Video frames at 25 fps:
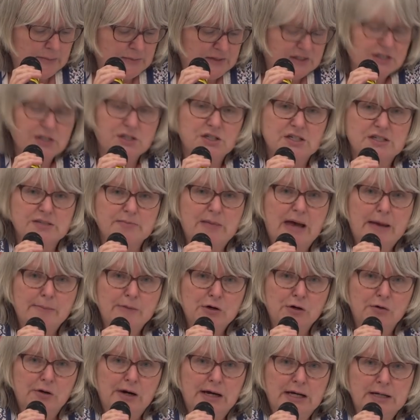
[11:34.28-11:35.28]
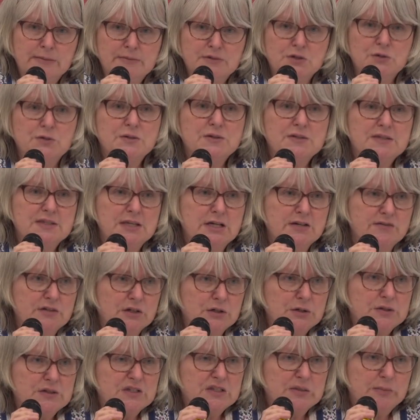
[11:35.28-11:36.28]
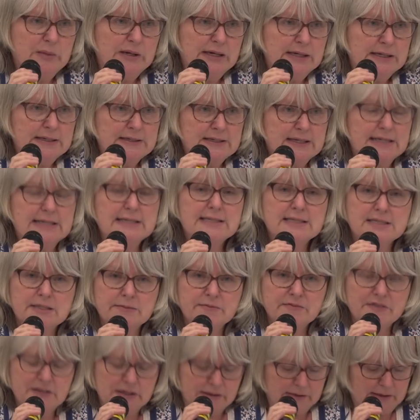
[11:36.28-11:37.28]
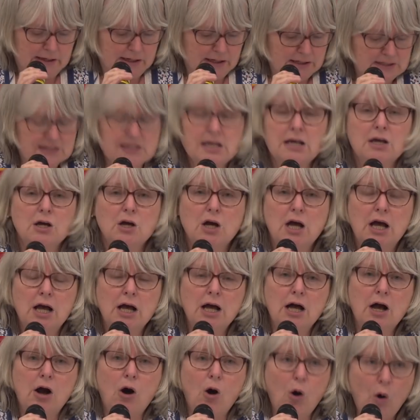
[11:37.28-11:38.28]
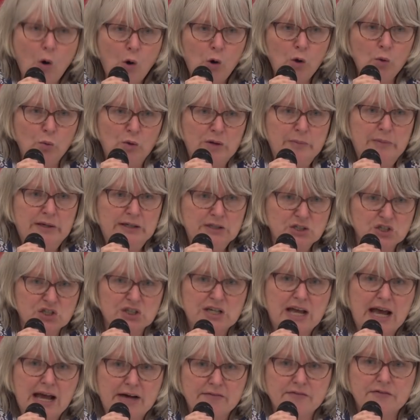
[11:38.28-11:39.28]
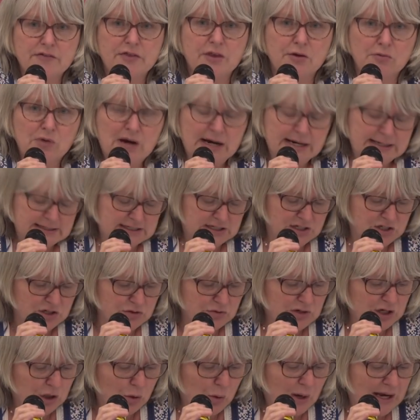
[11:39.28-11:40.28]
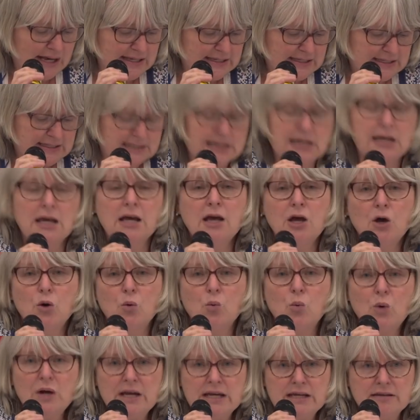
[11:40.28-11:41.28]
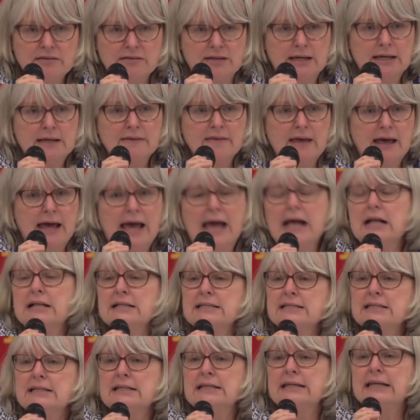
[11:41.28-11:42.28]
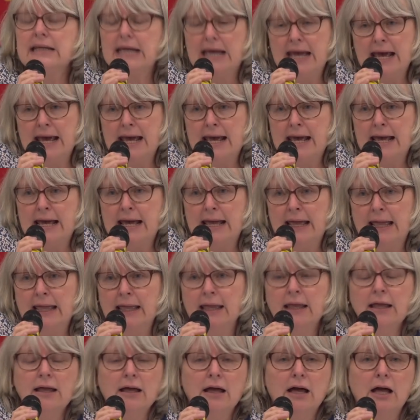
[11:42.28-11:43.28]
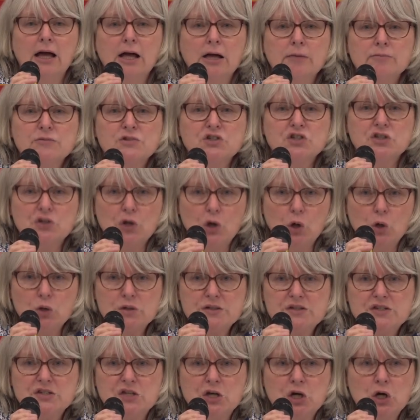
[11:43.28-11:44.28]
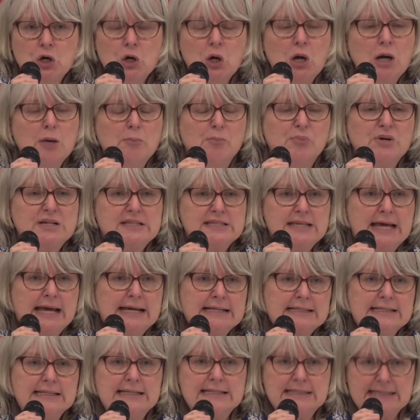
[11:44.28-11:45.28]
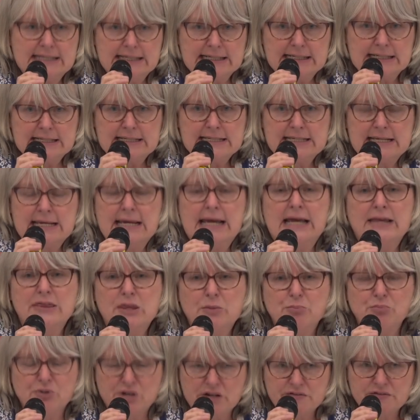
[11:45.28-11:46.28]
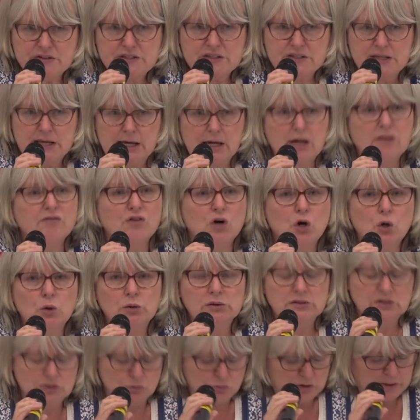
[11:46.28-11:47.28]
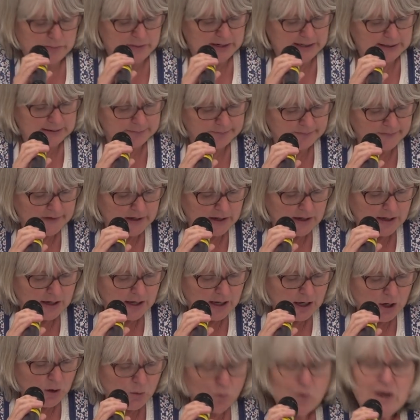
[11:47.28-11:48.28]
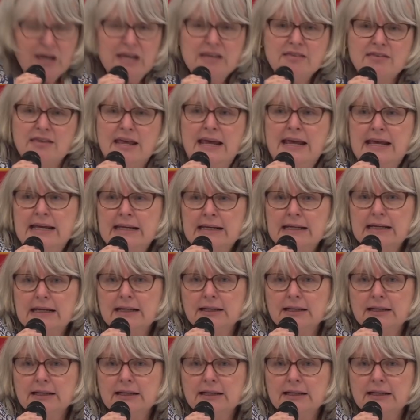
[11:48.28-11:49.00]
such as mammograms or cervical smears, is something that all women should have the right to request. We think that elderly care should also protect the dignity and the privacy of older women. We think